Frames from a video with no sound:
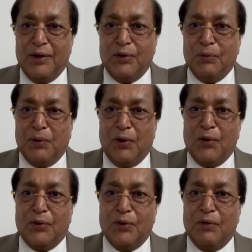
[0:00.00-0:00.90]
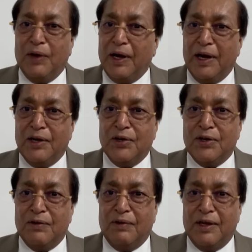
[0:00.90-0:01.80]
You belong to a very ancient
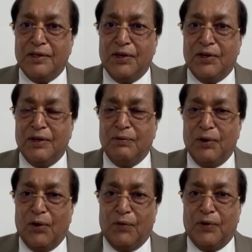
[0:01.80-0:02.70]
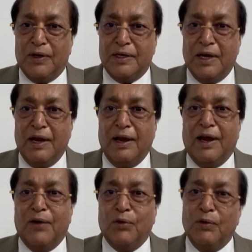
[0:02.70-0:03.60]
civilization, we all of us,
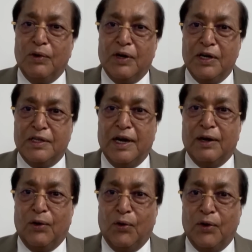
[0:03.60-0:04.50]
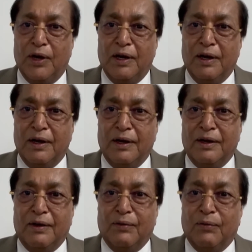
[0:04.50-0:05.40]
and we will reach that glory
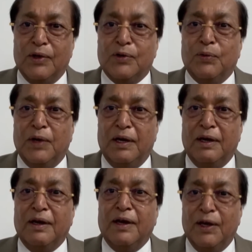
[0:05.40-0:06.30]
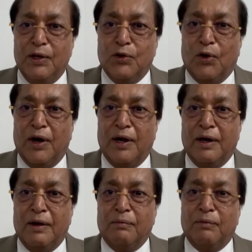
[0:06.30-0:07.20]
once we enjoy it
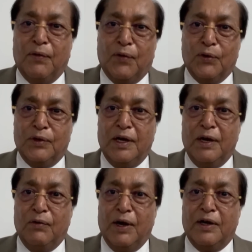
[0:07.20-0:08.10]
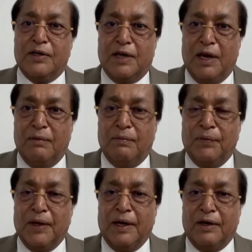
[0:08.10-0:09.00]
before the invaders came,
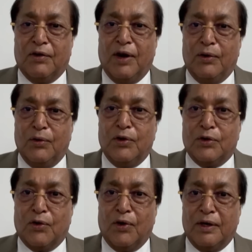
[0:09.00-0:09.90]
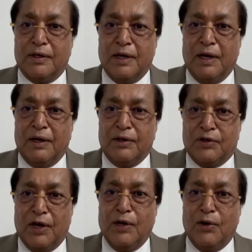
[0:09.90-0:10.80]
try to destroy us.
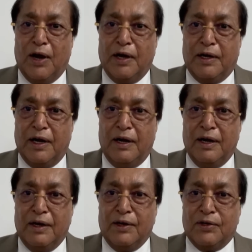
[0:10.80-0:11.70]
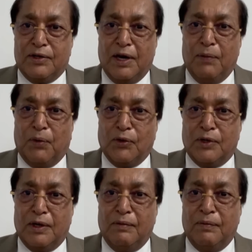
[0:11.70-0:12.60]
Stay united, stay
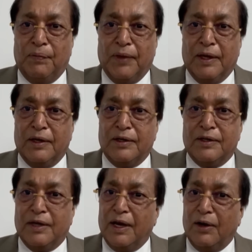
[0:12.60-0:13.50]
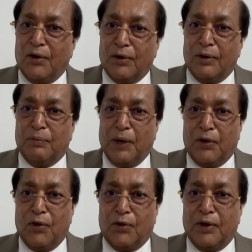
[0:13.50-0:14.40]
positive, stay
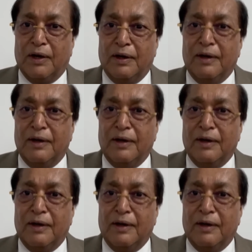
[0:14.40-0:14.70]
patriotic.